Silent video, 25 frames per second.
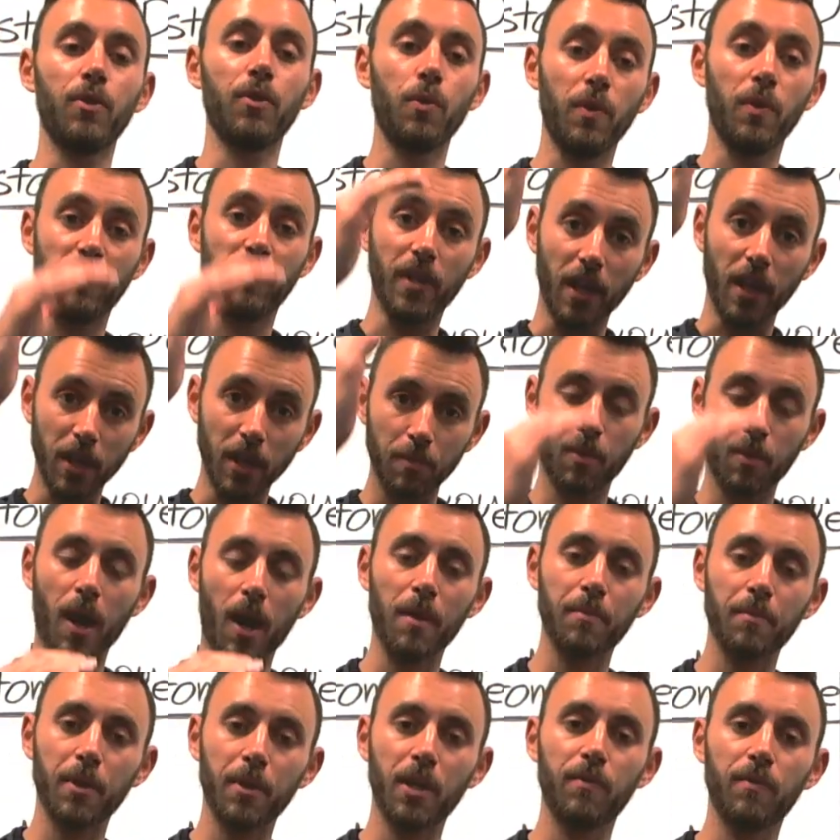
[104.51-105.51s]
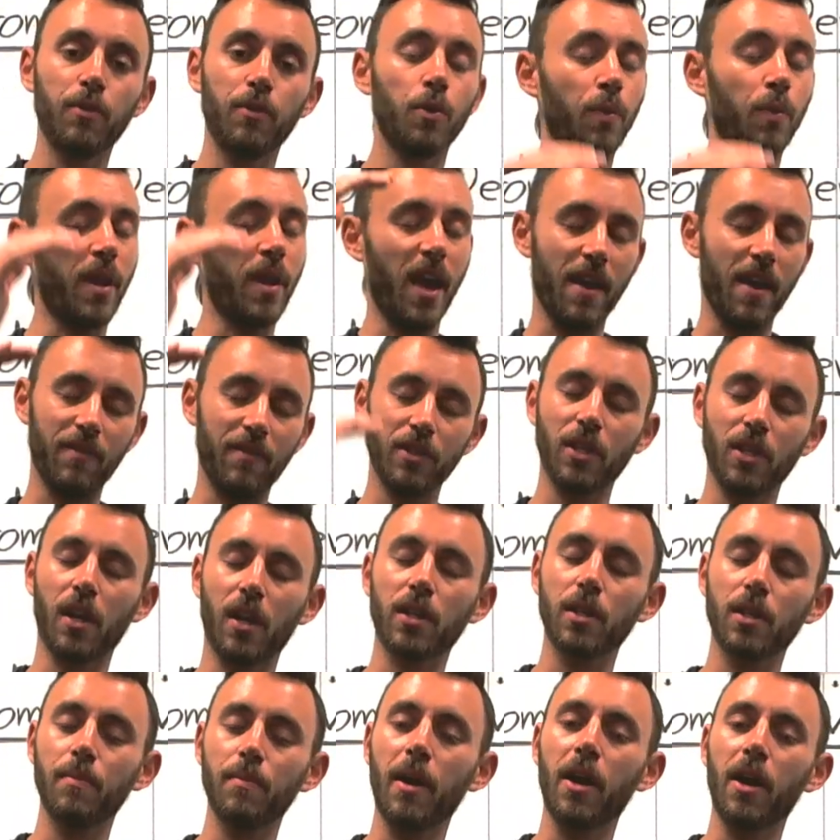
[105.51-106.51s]
We've done the problem interview. We haven't
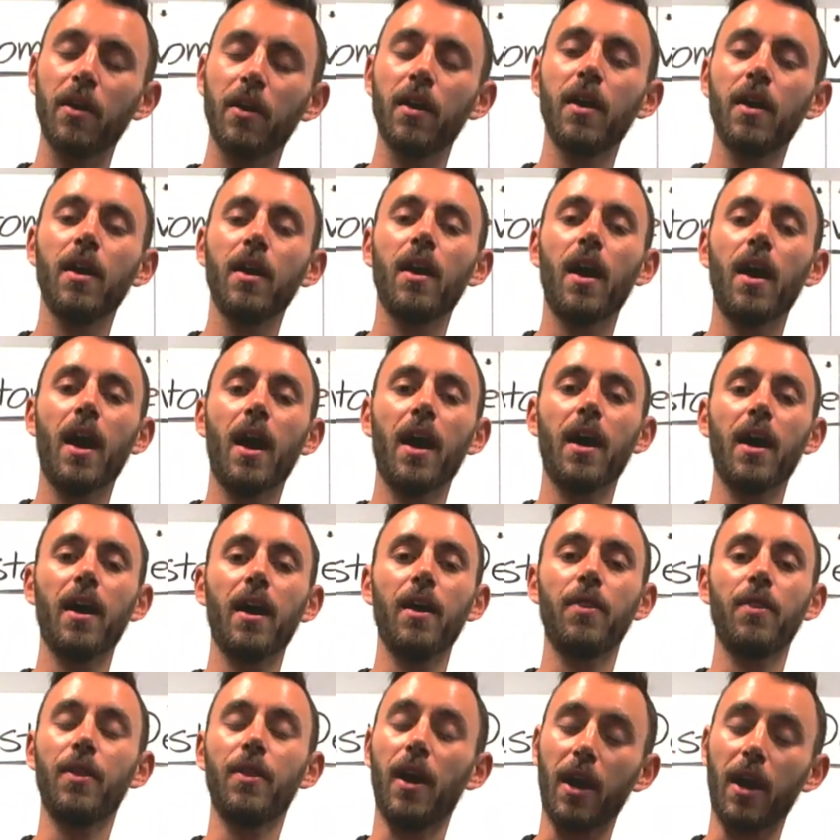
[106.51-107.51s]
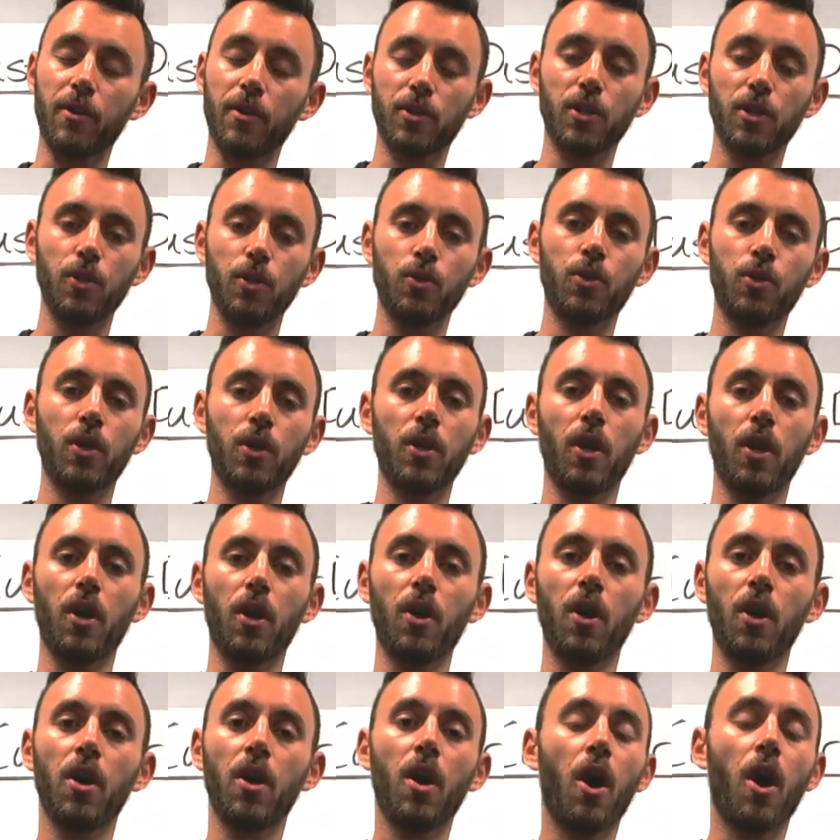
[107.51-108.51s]
talked about our solution at all.